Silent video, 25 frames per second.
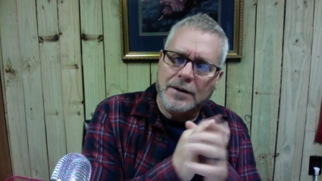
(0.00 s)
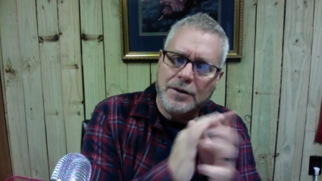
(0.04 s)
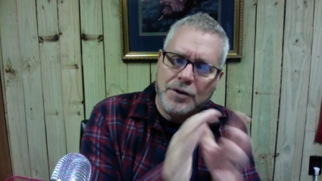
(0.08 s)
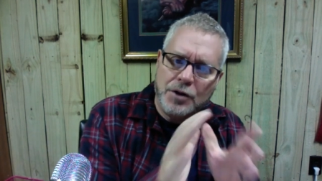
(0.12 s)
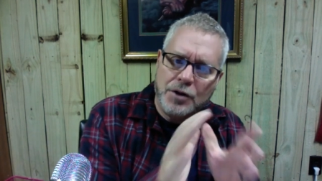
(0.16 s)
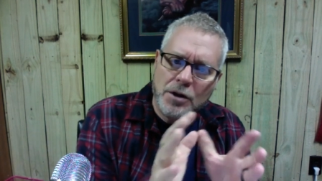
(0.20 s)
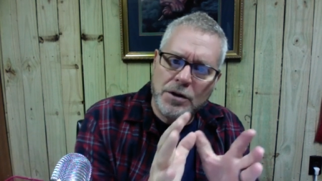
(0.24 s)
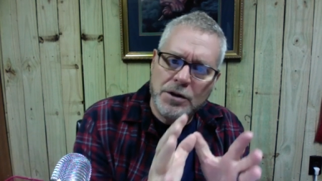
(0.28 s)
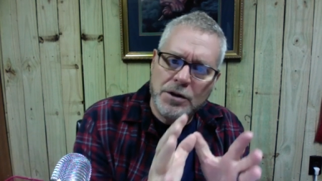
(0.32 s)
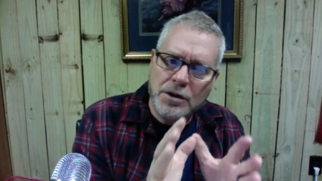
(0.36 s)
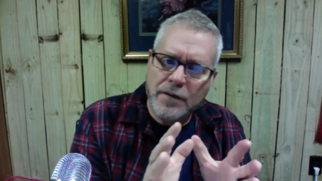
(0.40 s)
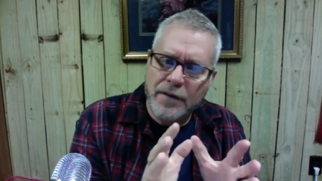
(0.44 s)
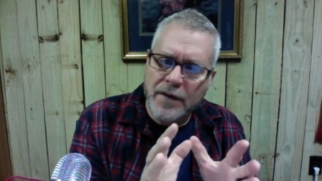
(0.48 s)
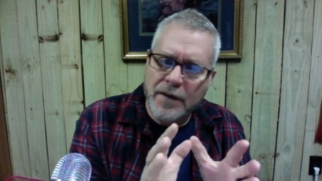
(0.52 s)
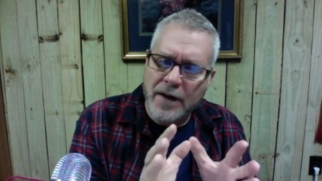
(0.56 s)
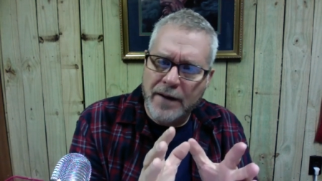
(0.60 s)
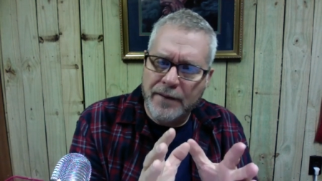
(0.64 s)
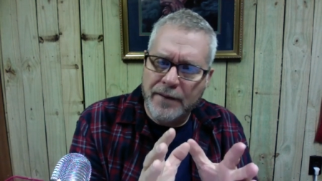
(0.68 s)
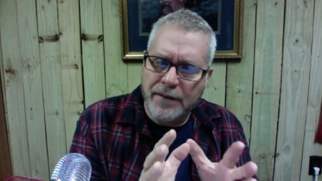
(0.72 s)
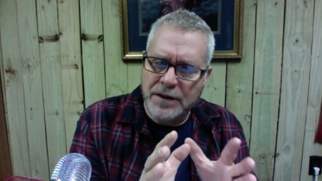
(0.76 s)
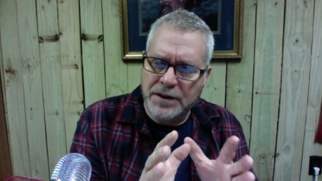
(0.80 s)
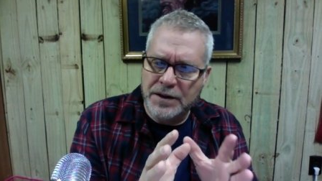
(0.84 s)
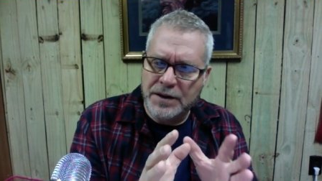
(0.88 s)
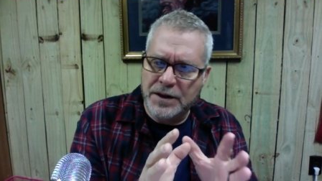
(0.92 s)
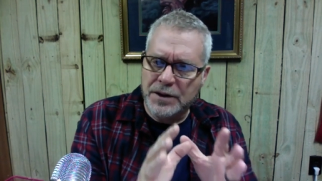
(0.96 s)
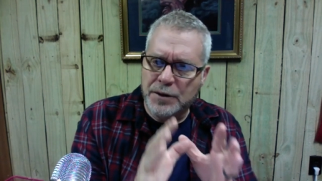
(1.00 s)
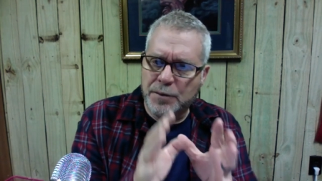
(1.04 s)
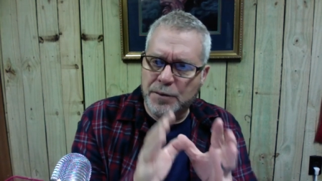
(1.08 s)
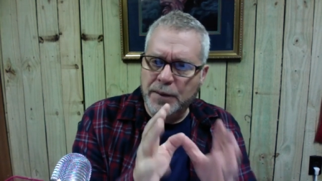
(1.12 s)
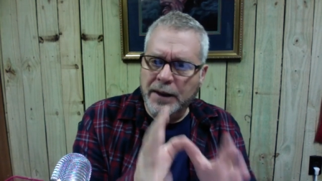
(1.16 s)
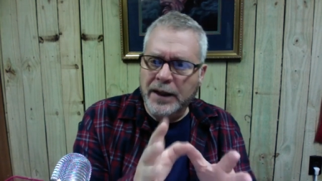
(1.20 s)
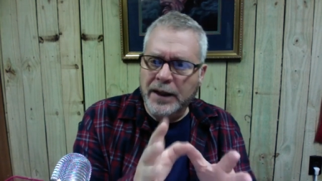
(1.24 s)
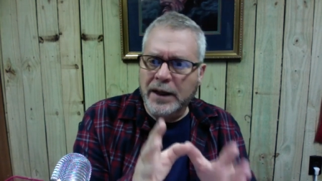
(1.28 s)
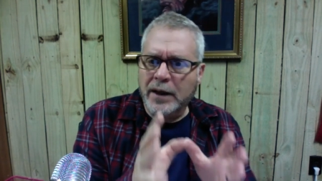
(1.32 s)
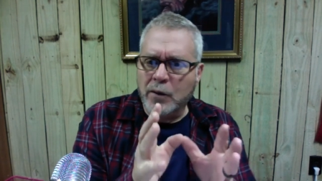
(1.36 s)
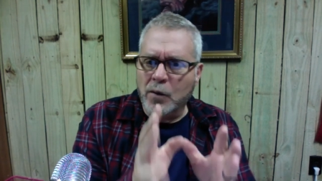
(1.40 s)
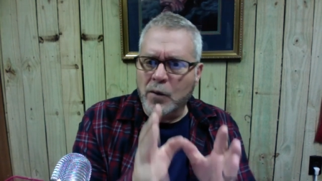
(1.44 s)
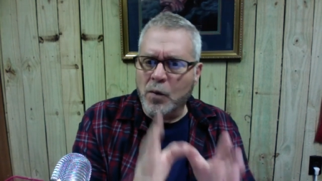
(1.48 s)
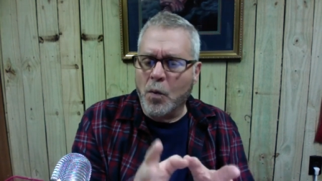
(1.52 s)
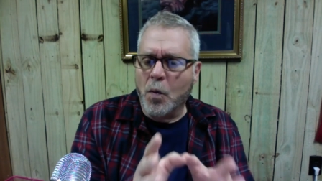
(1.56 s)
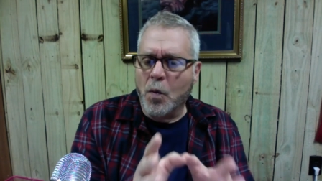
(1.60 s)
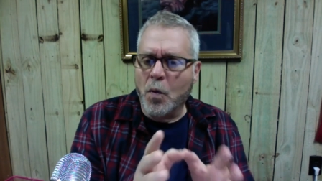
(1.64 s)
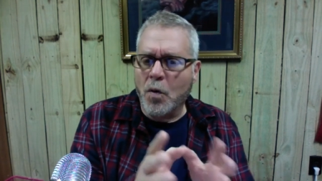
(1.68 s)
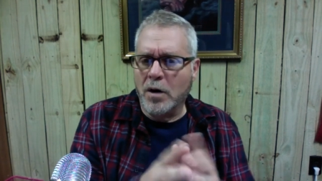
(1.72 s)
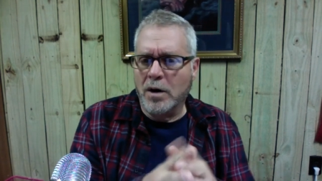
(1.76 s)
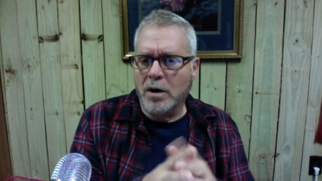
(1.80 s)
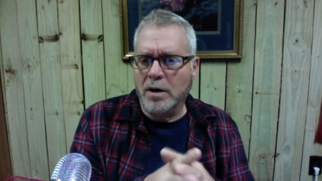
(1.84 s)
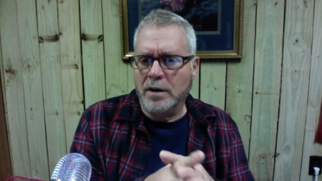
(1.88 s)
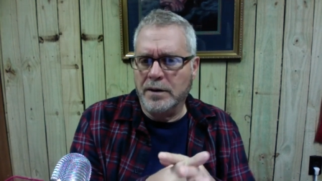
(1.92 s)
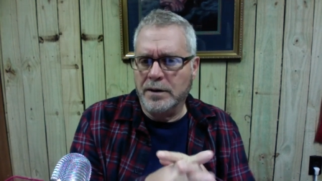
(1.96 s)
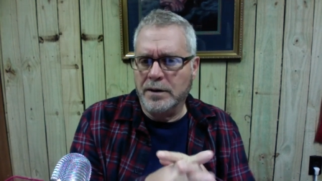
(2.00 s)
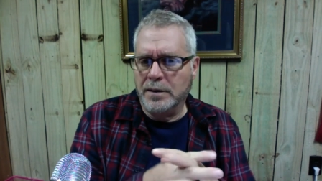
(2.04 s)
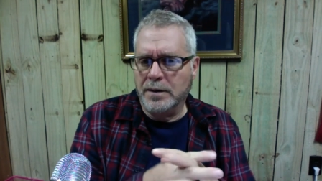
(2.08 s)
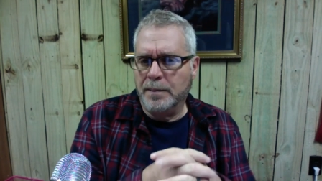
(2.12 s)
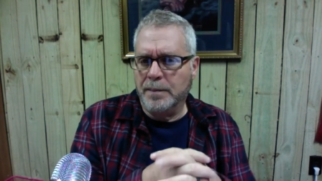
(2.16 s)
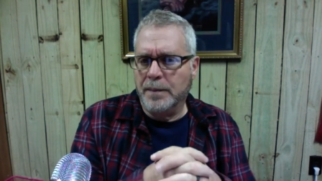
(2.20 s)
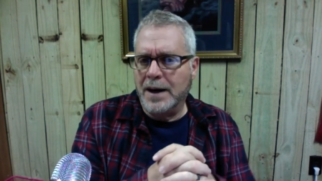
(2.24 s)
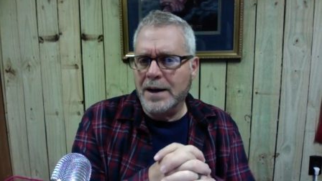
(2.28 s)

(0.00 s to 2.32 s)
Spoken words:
church of Ephesus being warned